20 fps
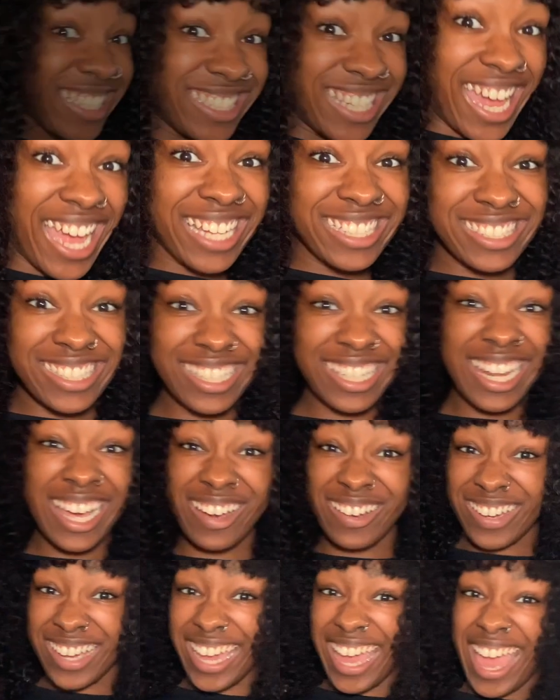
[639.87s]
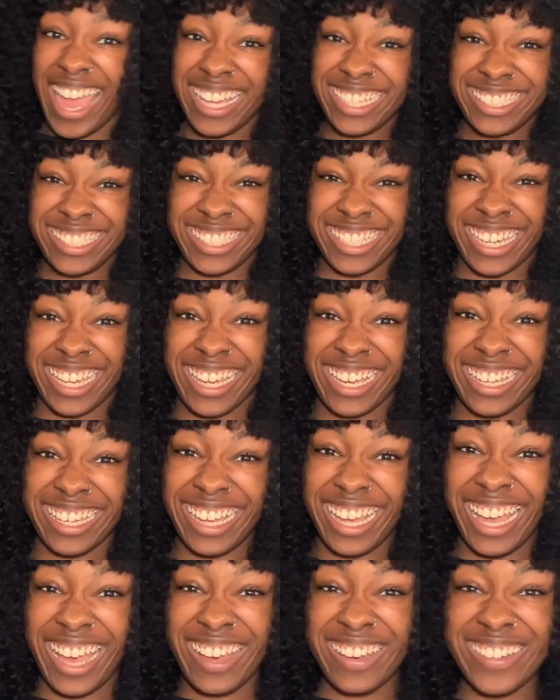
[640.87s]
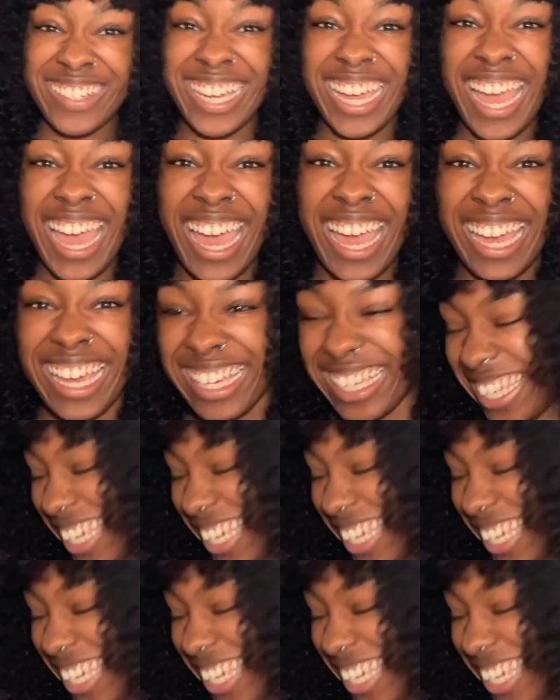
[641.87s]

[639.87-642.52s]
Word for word: a change in location. Okay,